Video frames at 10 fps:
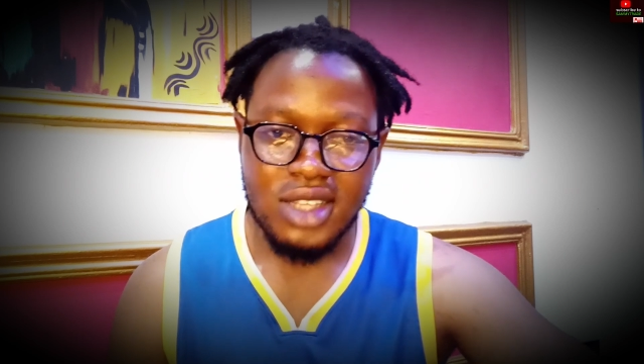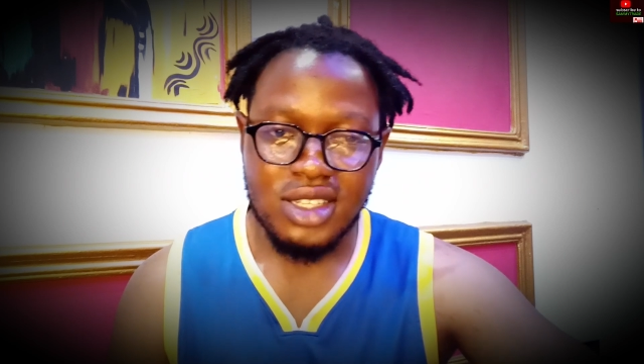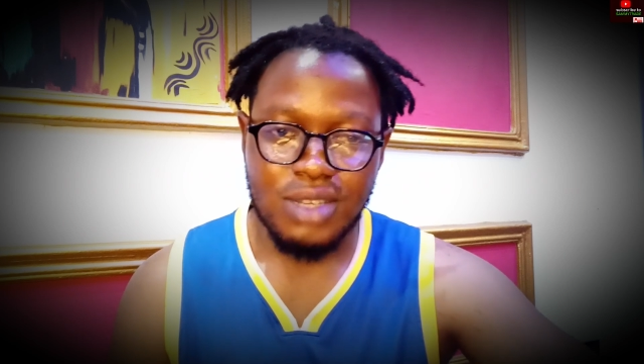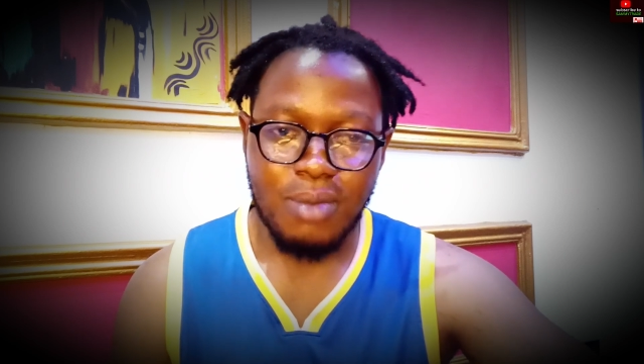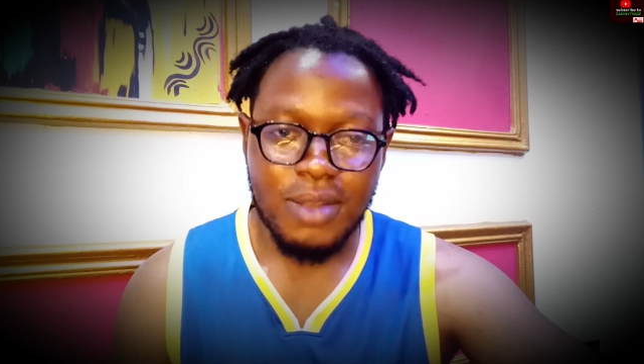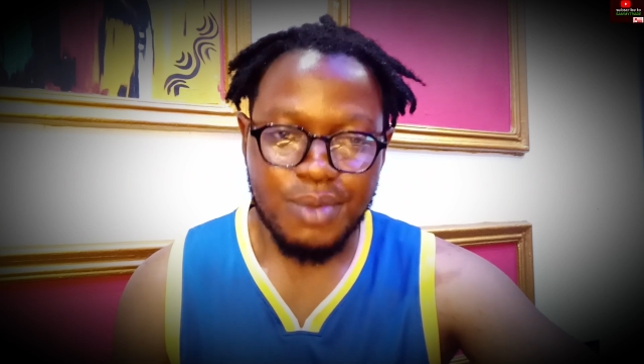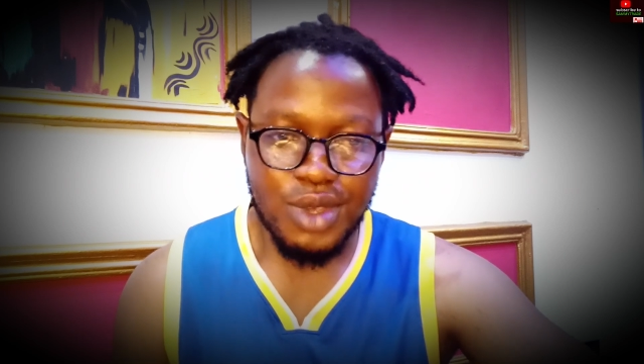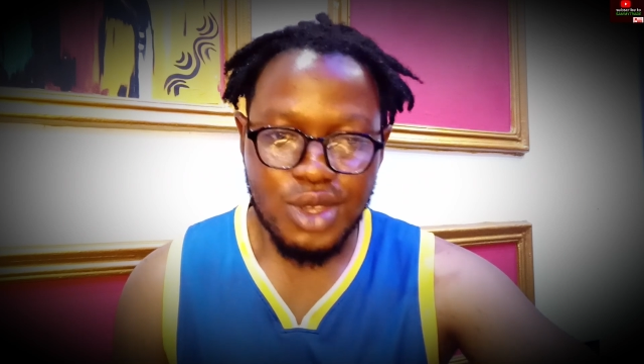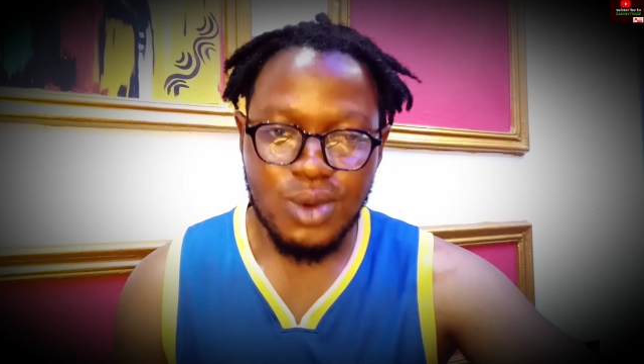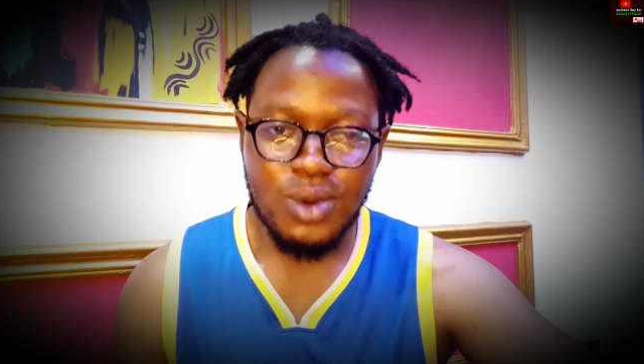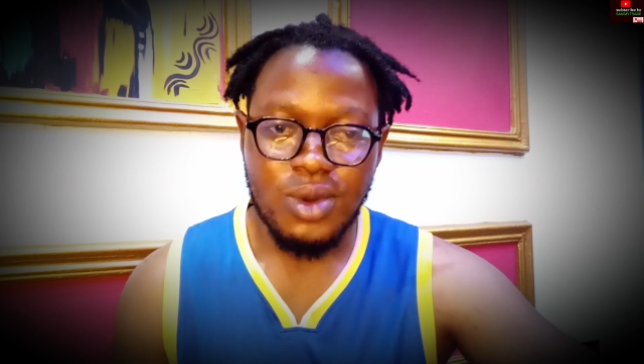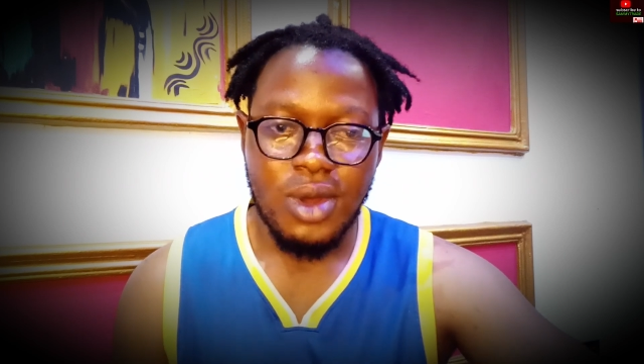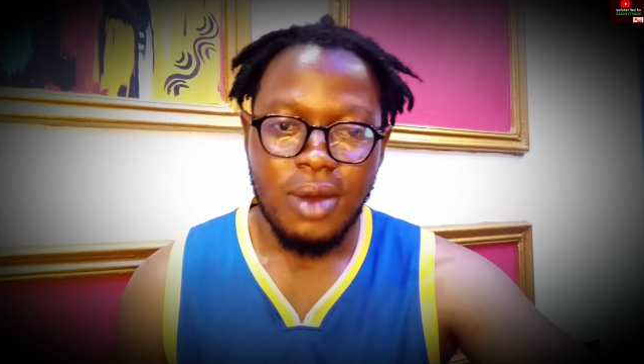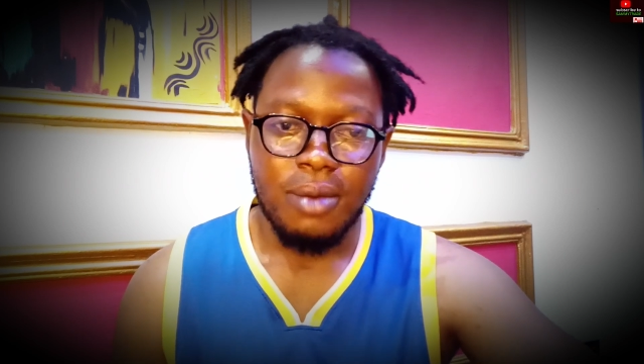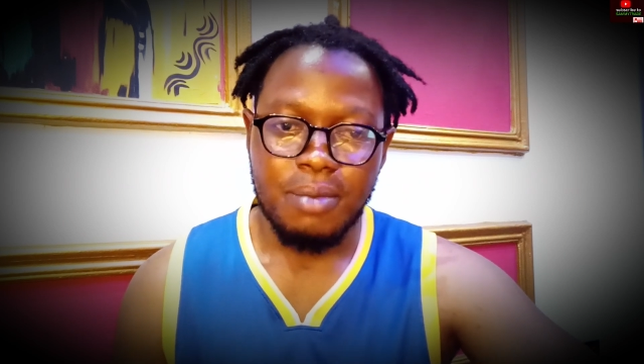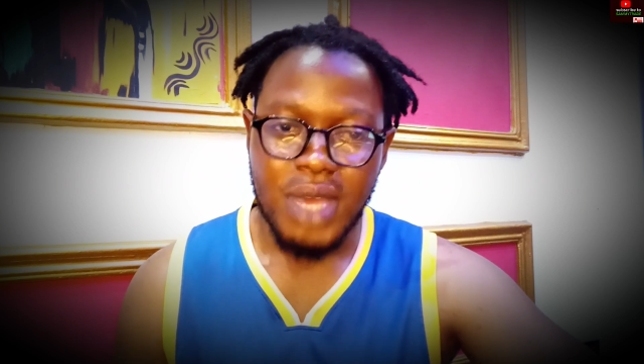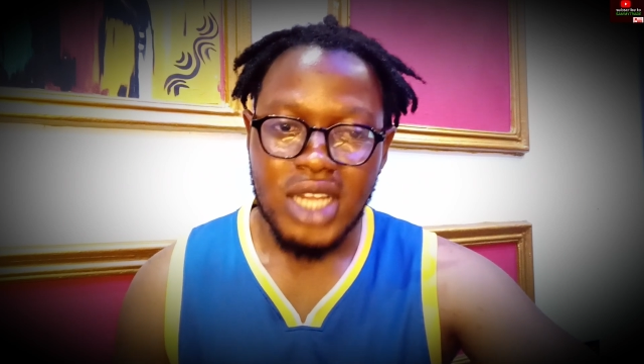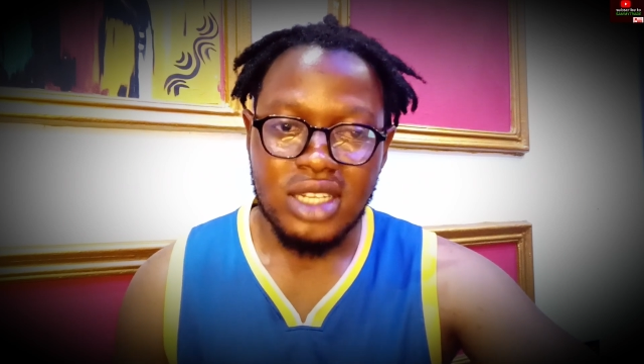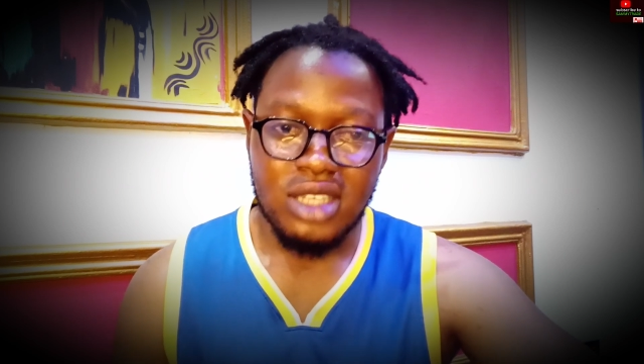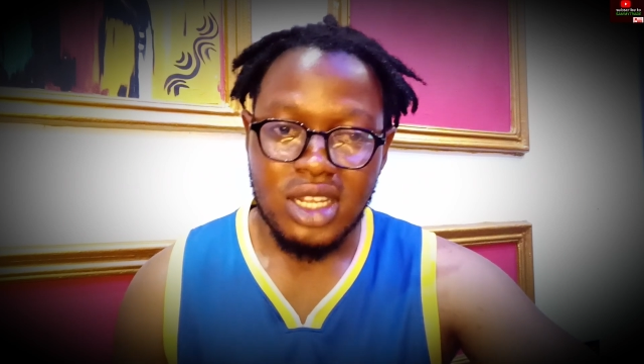It might be you
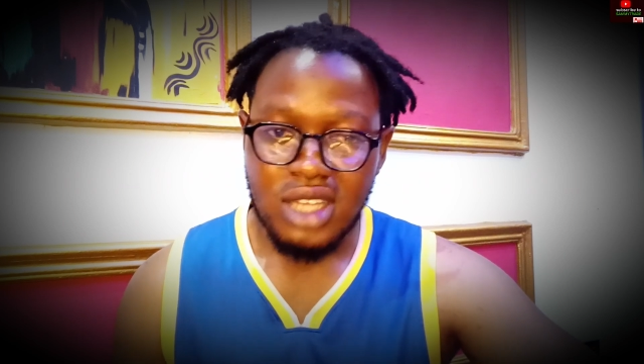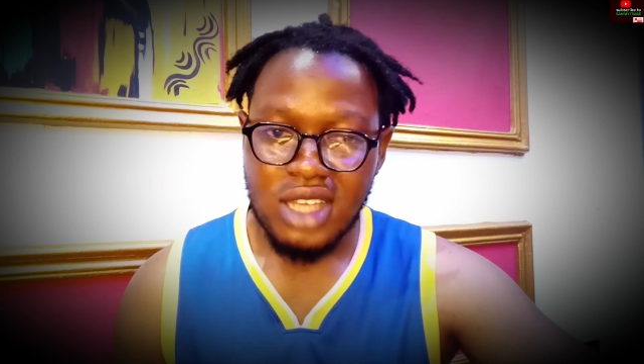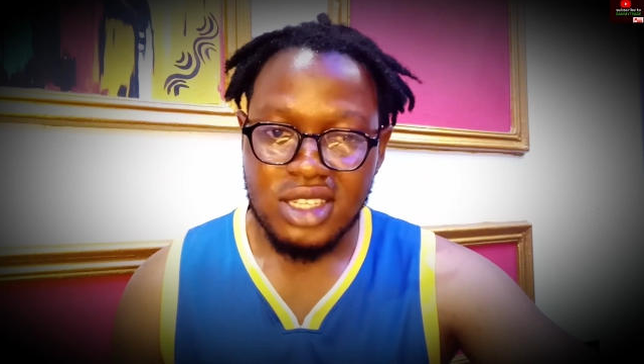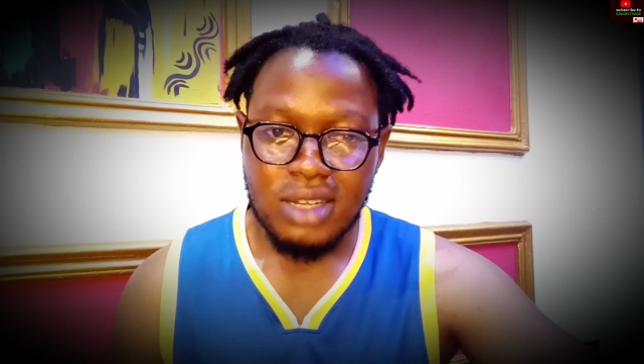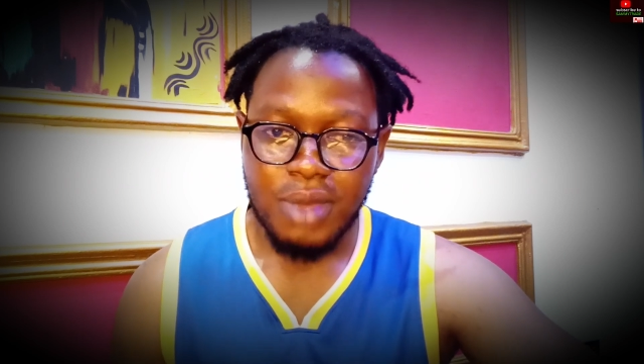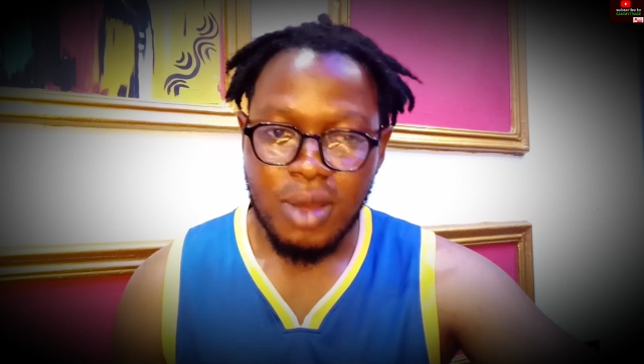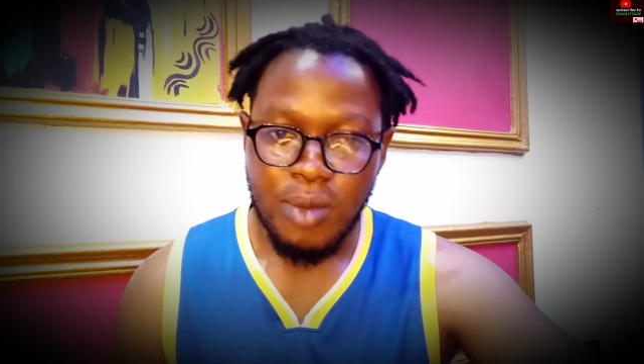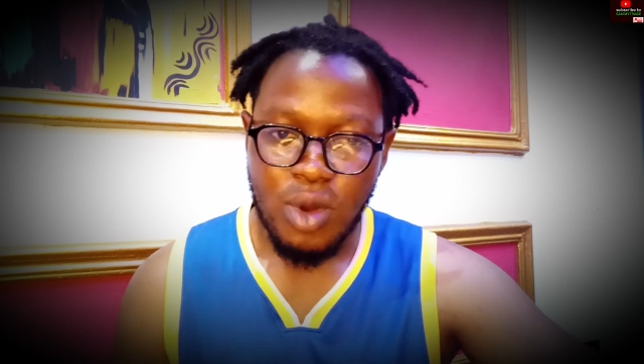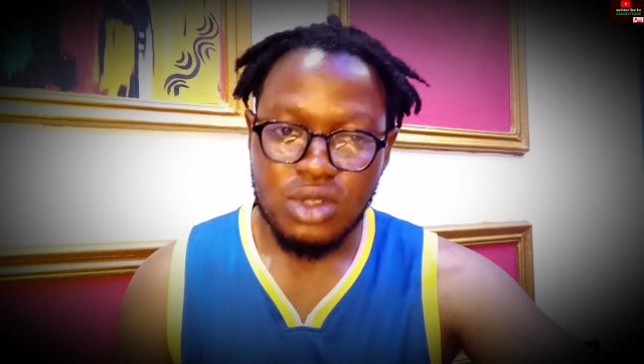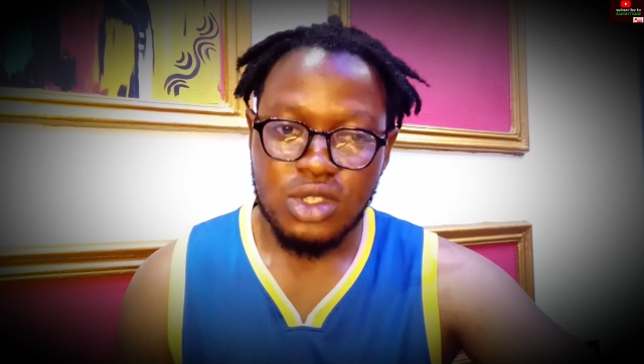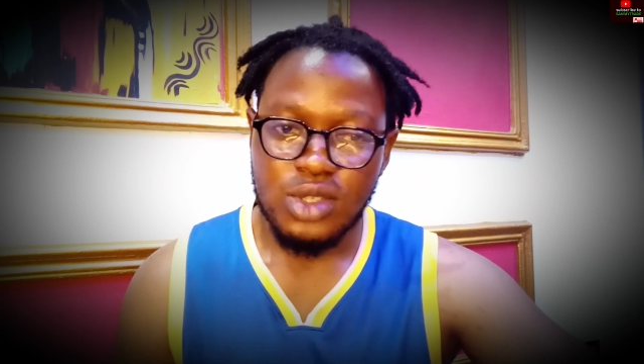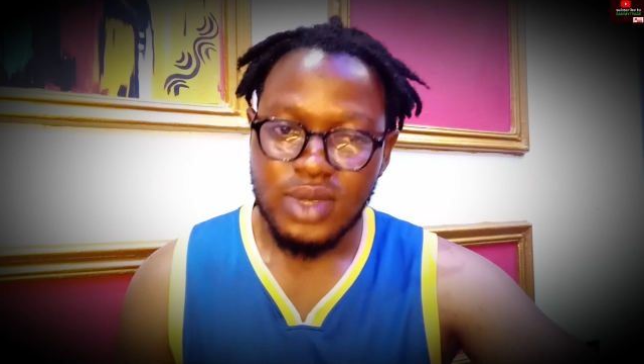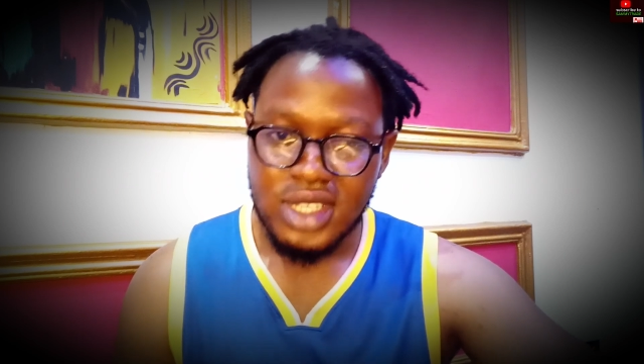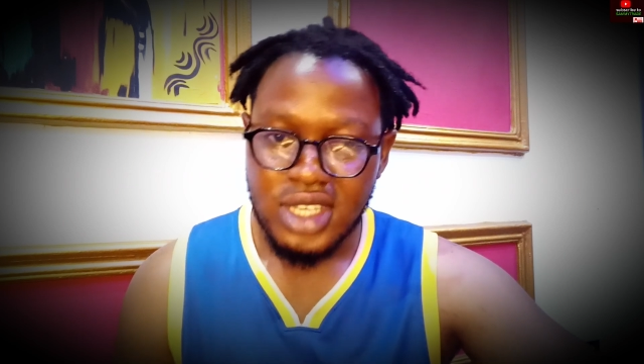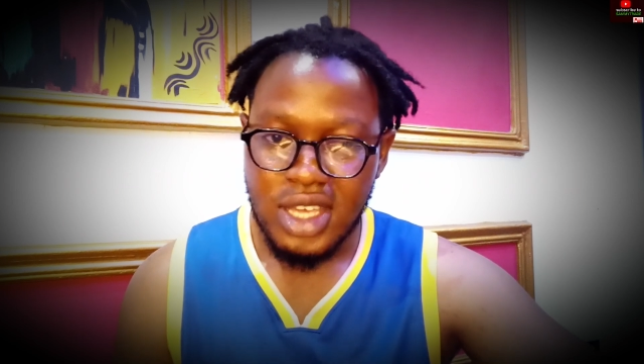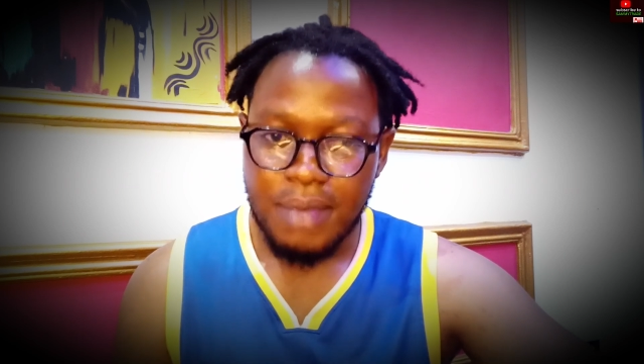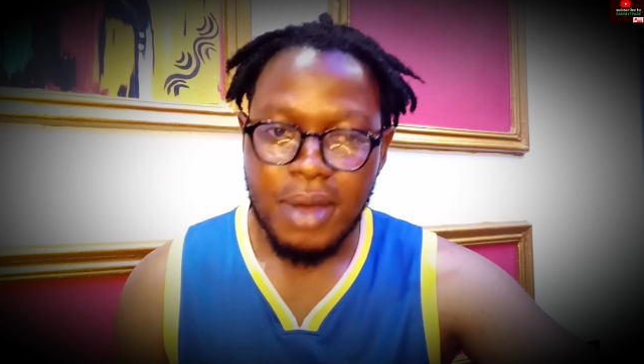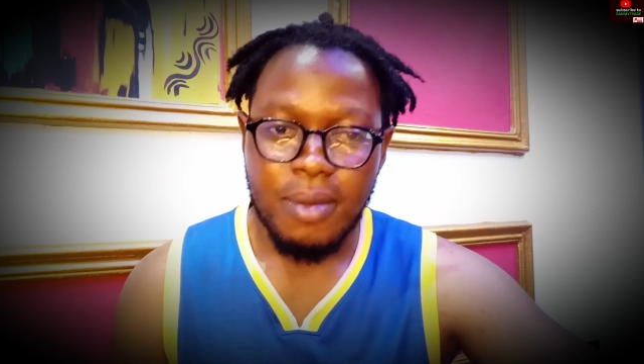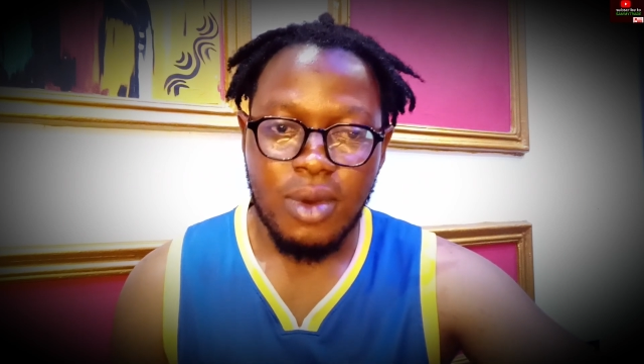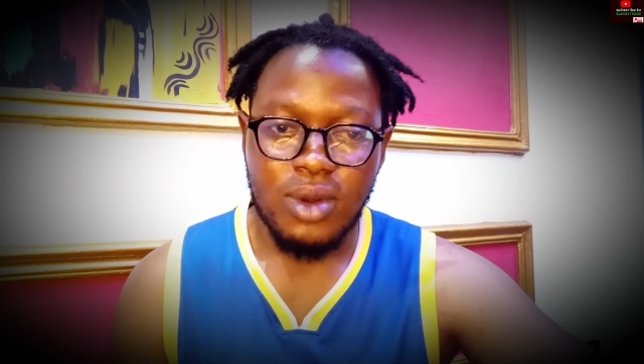making 10,000 per month, 20k per
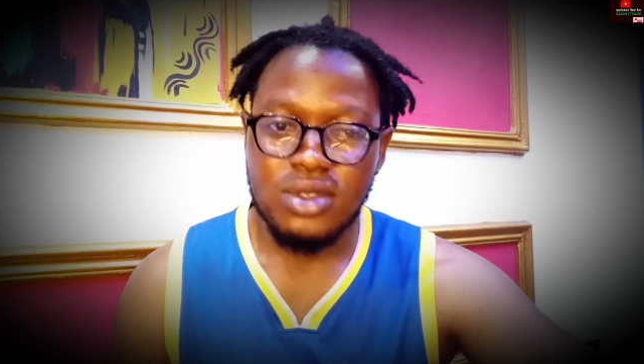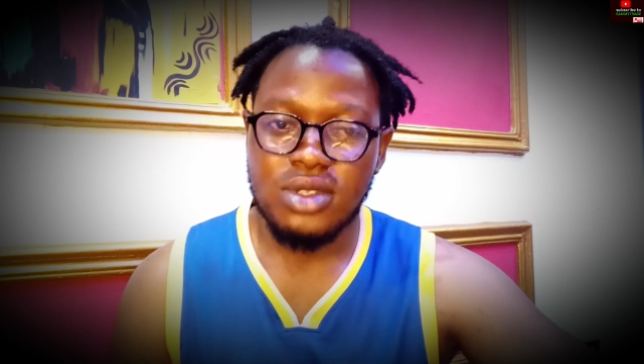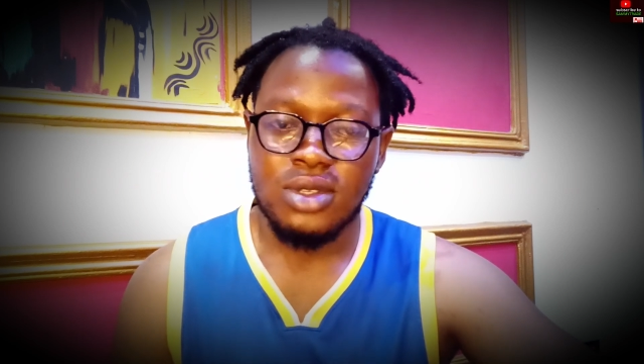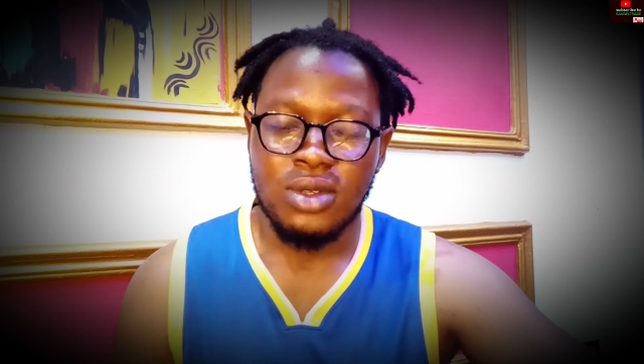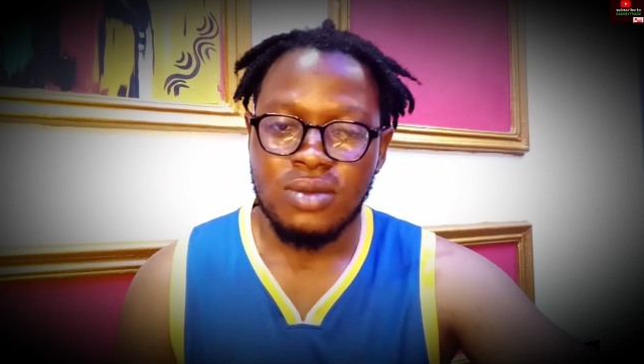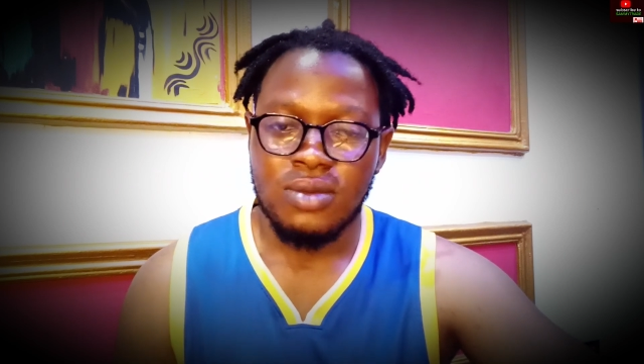month,